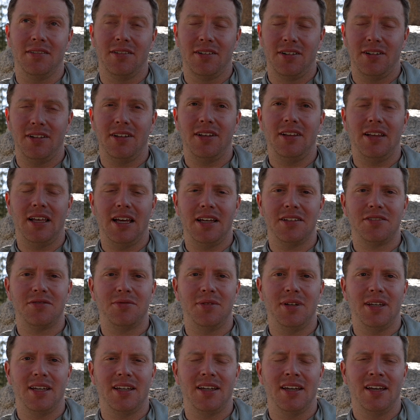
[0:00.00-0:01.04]
Literally last
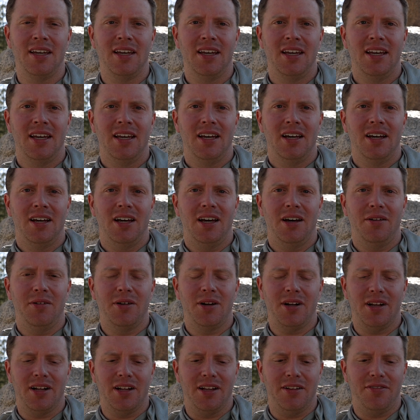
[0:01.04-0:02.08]
week, I
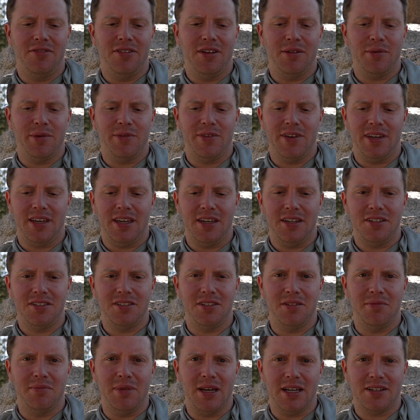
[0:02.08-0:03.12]
went on a family
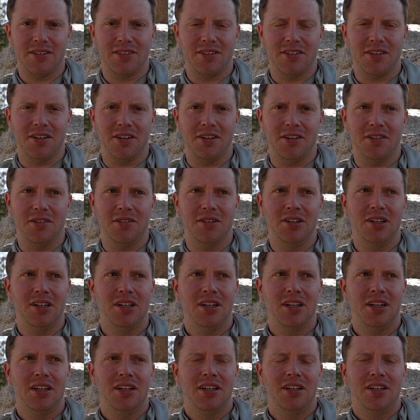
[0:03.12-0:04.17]
vacation in Mexico,
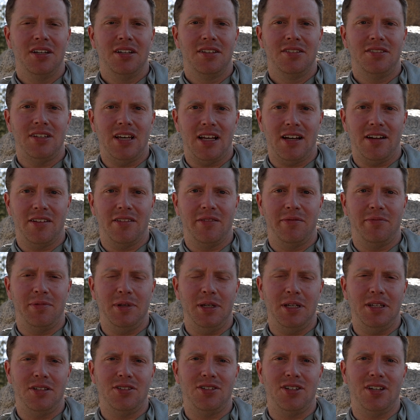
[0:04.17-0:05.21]
sat on the
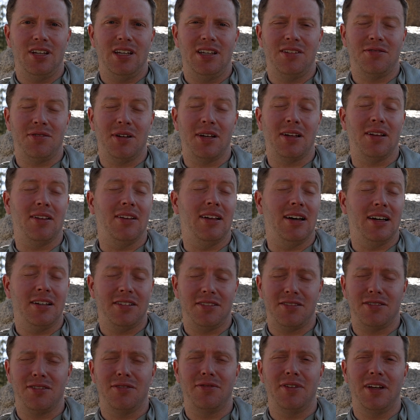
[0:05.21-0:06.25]
beach, drank a lot of
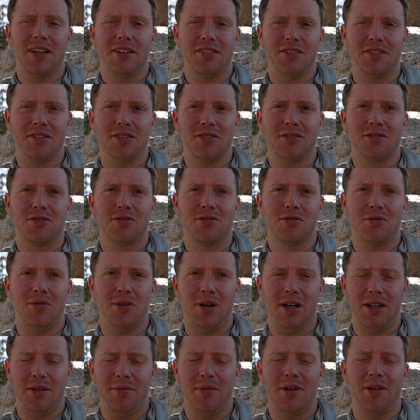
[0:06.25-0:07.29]
cervezas,
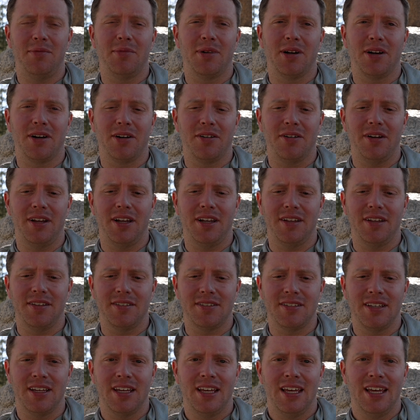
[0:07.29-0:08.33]
quite a bit of
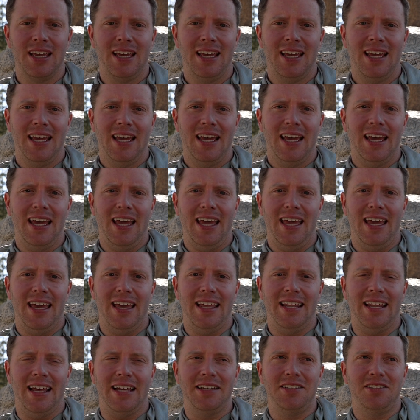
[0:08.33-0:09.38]
margaritas,
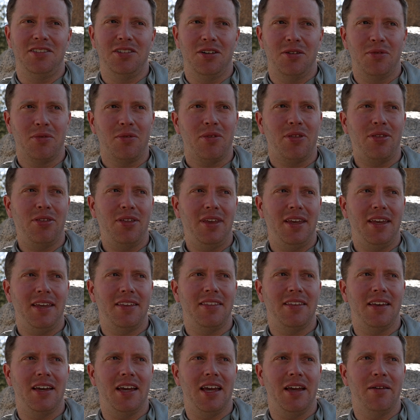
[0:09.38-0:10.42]
and I don't think
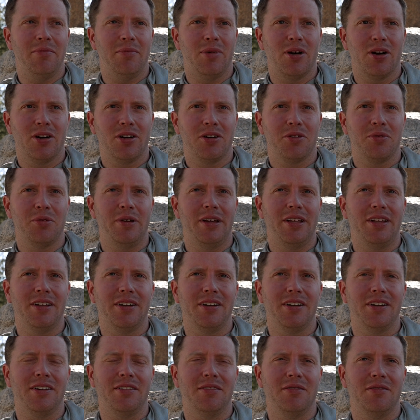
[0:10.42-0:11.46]
that a
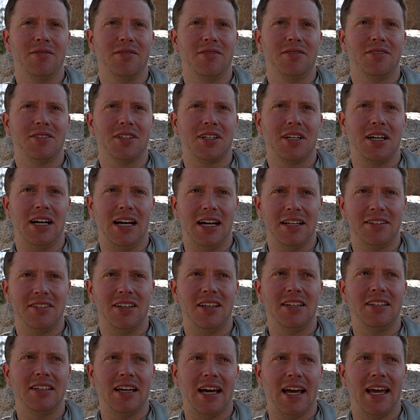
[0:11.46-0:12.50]
margarita
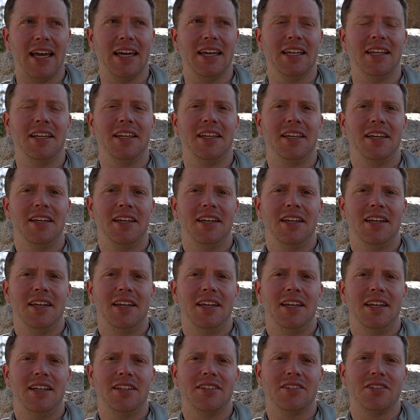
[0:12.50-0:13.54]
Tecate diet
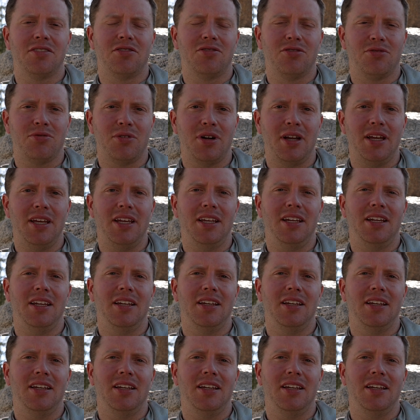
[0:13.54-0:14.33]
is a great